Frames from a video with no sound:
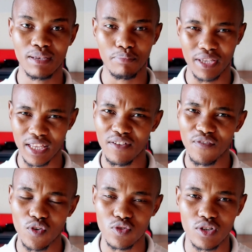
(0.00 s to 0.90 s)
a beginner
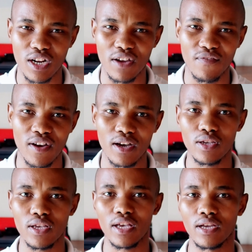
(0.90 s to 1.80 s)
photographer
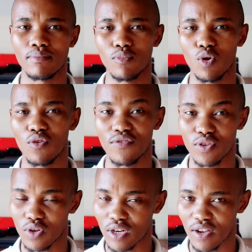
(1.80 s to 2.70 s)
or
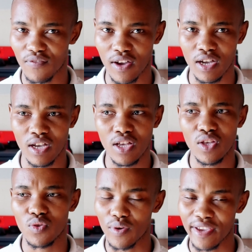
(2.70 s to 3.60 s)
videographer,
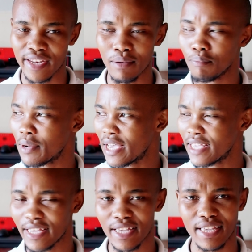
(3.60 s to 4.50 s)
you end up
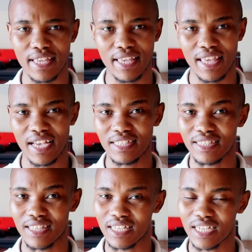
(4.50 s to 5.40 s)
buying gears
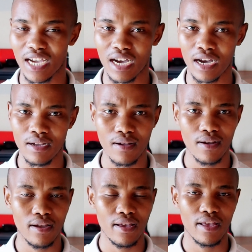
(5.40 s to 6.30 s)
that are
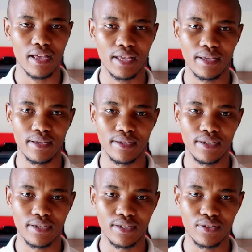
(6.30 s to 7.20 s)

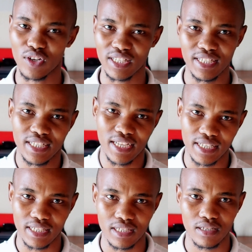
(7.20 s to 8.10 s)
not
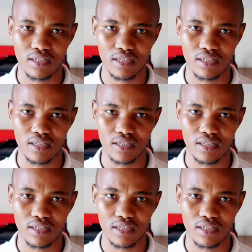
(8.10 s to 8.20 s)
needed.